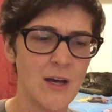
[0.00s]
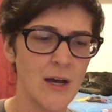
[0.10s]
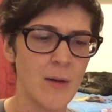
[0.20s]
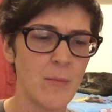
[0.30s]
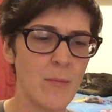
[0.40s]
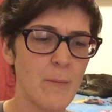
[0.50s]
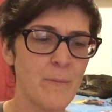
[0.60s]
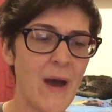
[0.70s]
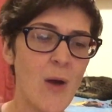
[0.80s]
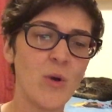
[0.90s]

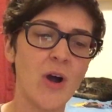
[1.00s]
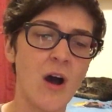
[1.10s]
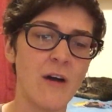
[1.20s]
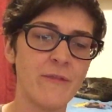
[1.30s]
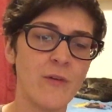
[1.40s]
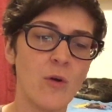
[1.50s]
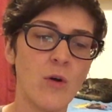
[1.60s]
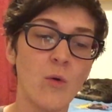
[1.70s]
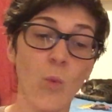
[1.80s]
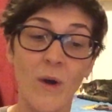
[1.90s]
Power off,
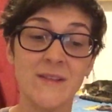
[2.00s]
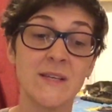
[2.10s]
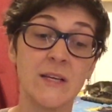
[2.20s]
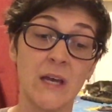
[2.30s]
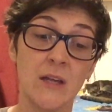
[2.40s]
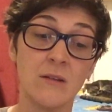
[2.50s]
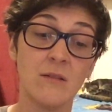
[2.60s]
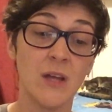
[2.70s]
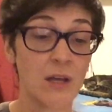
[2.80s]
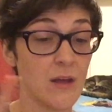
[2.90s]
once again,
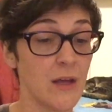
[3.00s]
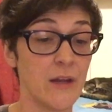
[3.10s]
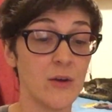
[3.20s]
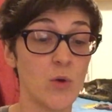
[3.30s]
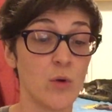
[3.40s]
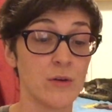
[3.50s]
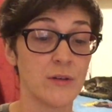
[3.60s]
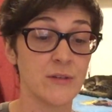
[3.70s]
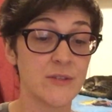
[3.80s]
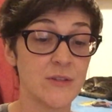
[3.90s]
in
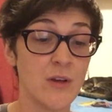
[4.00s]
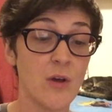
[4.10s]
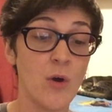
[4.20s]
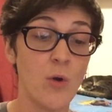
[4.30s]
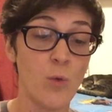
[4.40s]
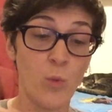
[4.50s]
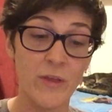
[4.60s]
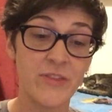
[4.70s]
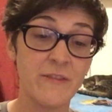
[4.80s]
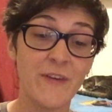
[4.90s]
accordance
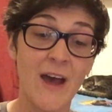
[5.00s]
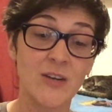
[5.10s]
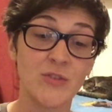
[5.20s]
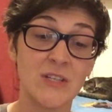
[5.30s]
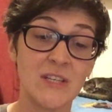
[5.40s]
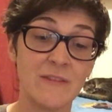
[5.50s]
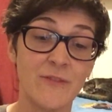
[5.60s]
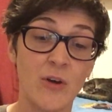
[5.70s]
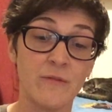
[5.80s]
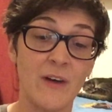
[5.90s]
with the factory
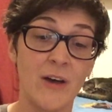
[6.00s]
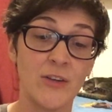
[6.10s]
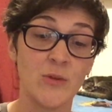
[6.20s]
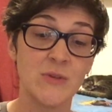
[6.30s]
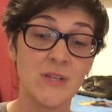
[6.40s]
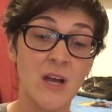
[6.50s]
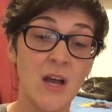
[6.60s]
default values.